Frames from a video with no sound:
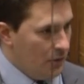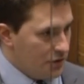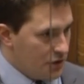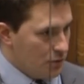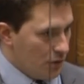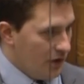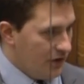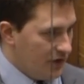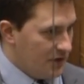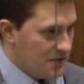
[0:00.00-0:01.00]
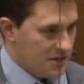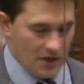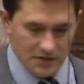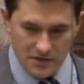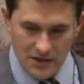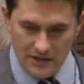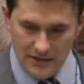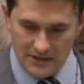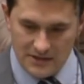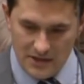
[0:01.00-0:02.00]
which is what I think this does, and
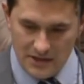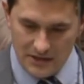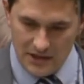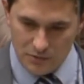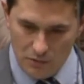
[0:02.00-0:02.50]
that's